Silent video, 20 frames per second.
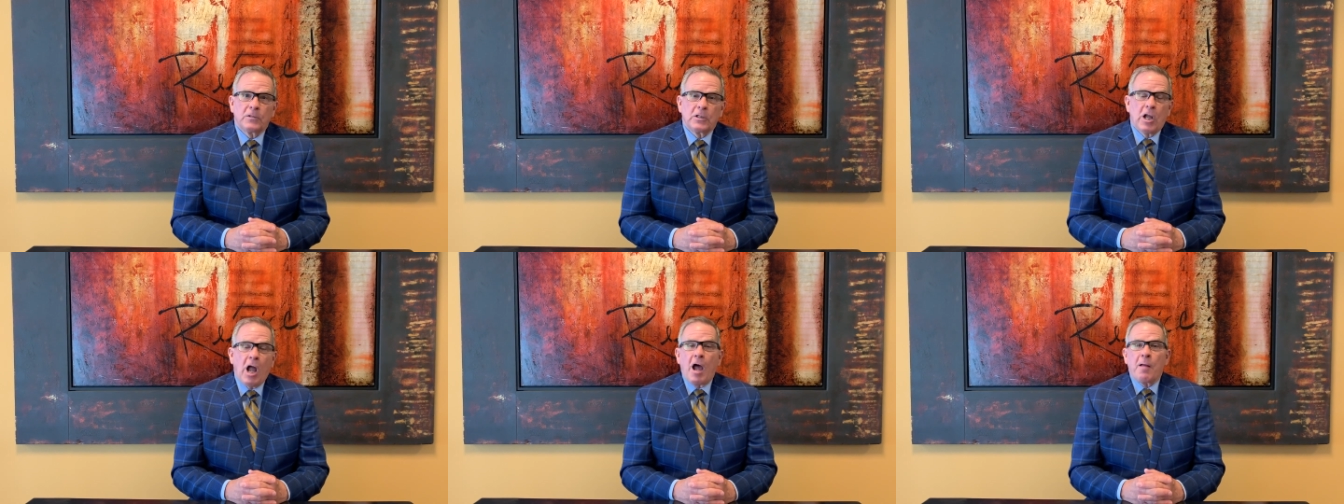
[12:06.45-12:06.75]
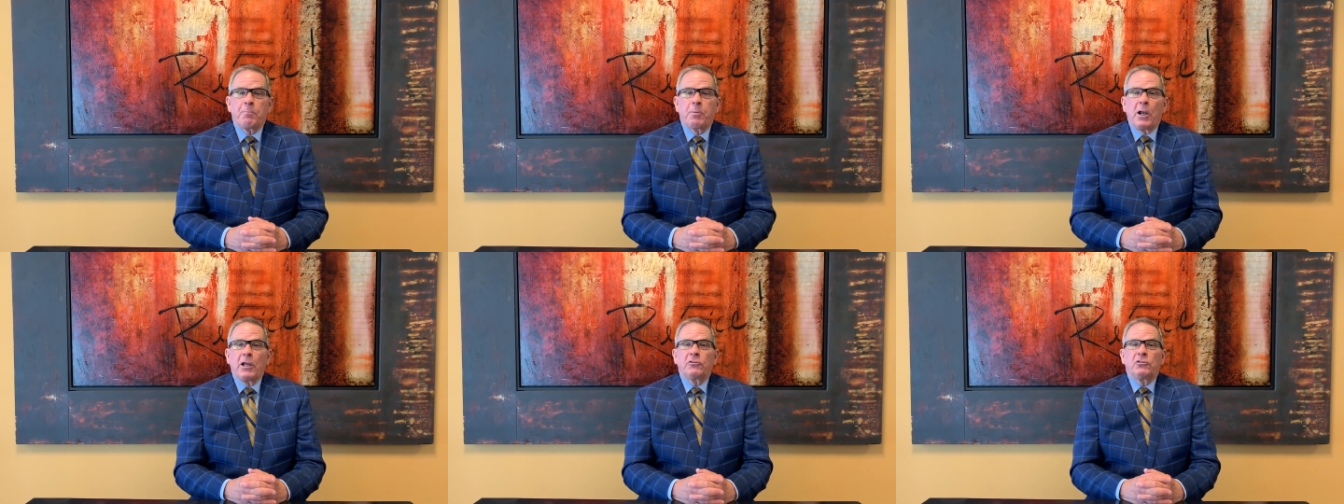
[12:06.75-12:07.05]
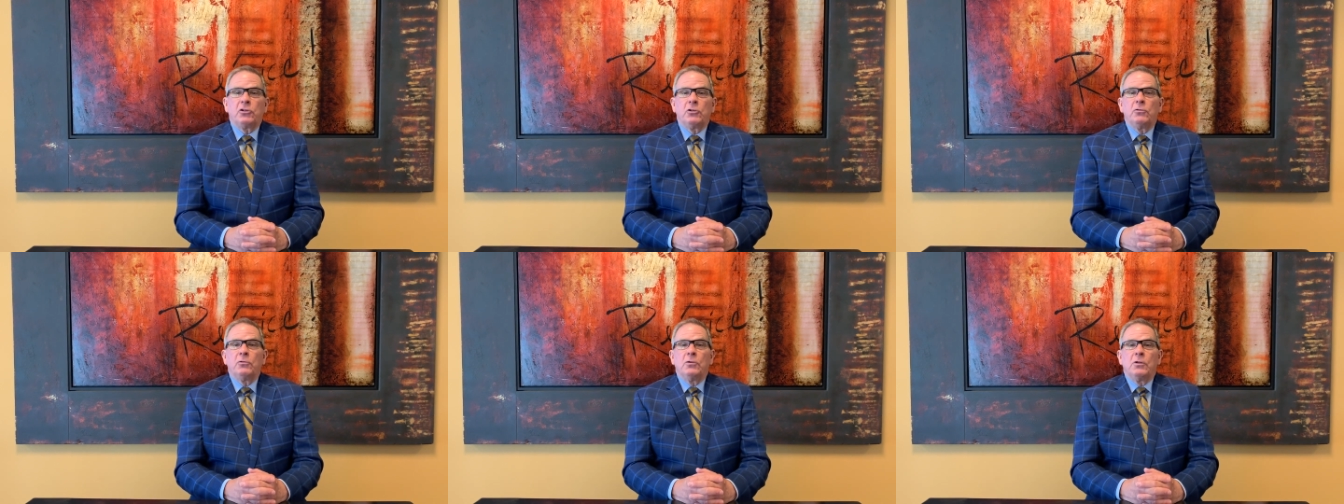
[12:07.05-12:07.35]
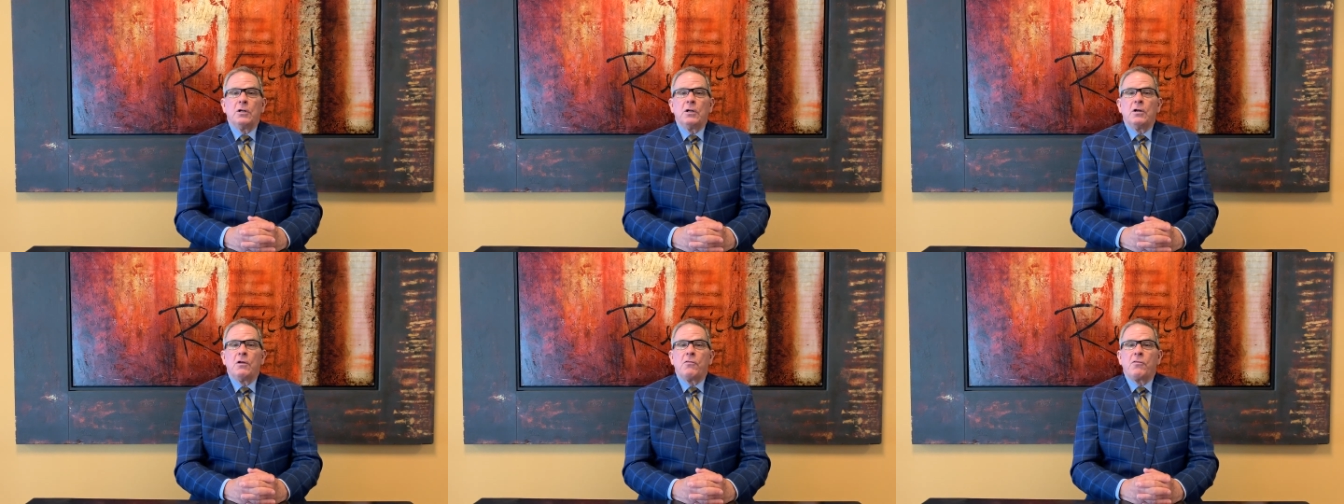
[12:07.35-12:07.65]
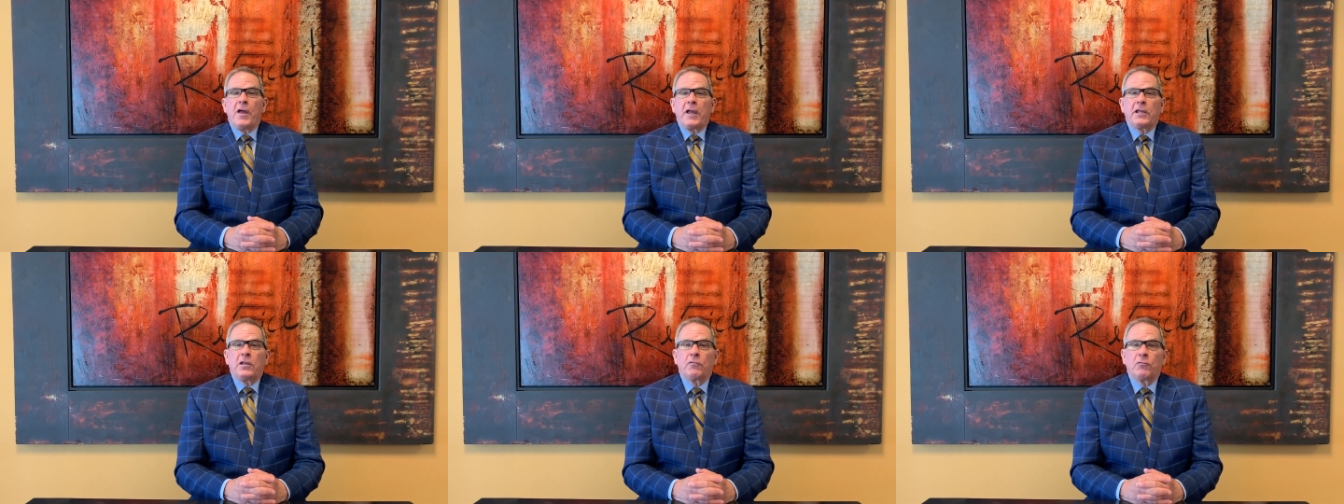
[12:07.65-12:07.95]
God bless you.
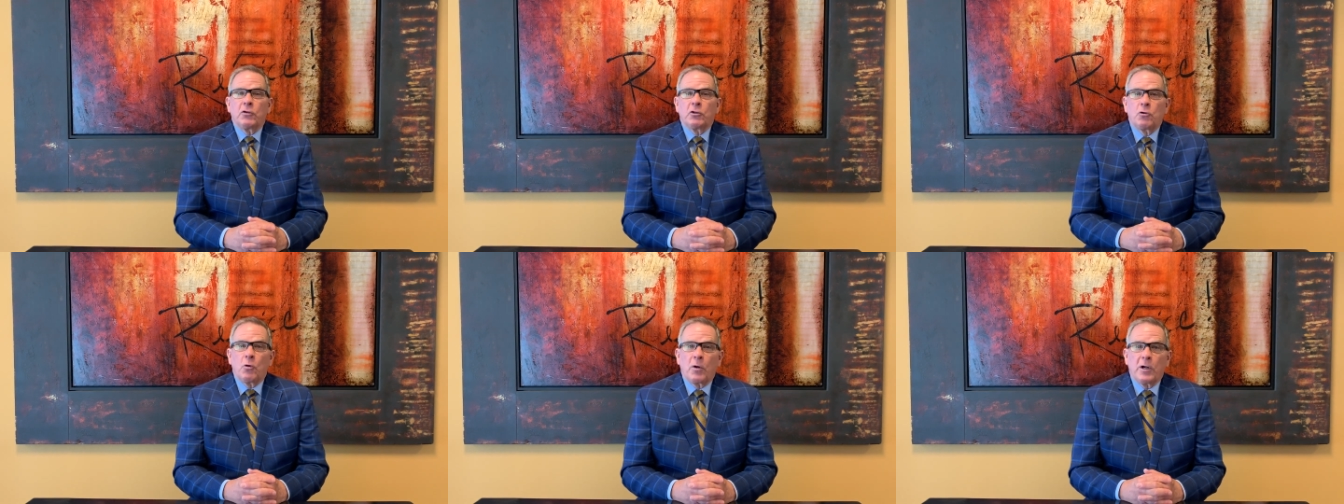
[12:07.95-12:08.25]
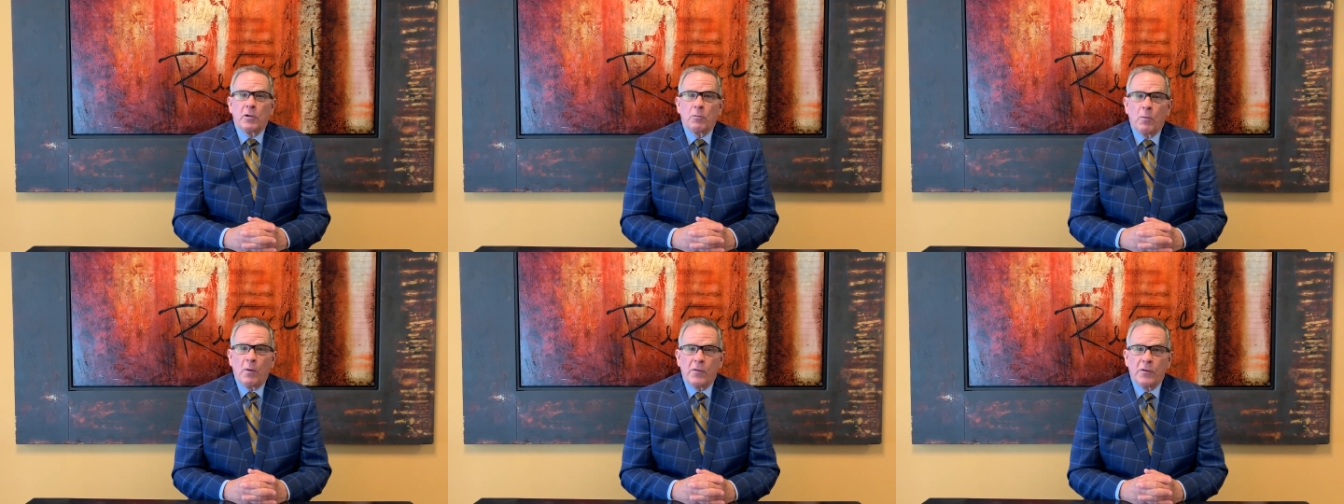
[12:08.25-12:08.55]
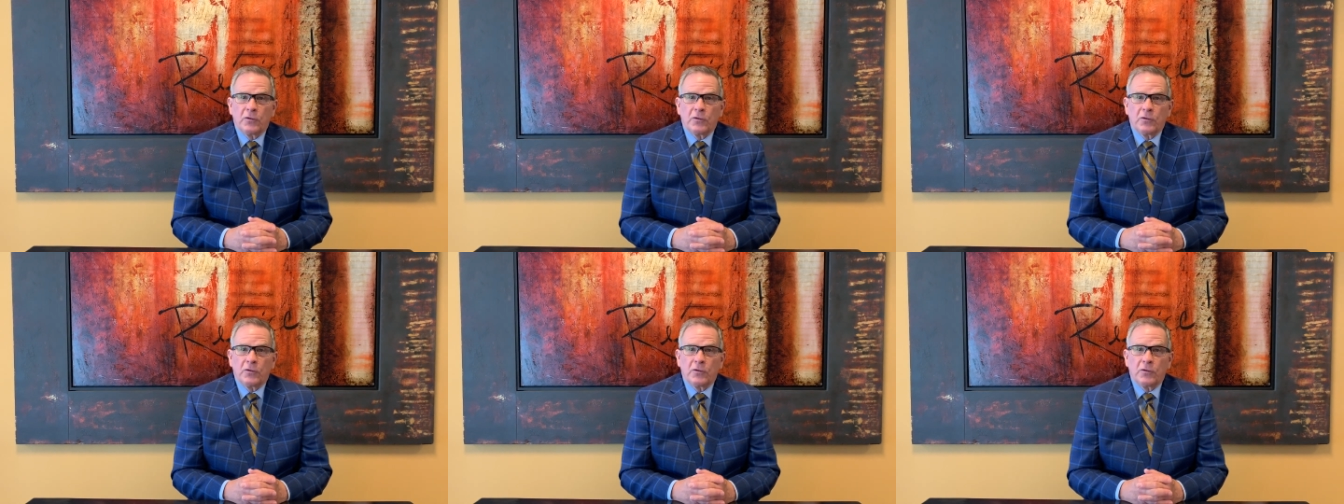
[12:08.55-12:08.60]
Thank you for joining with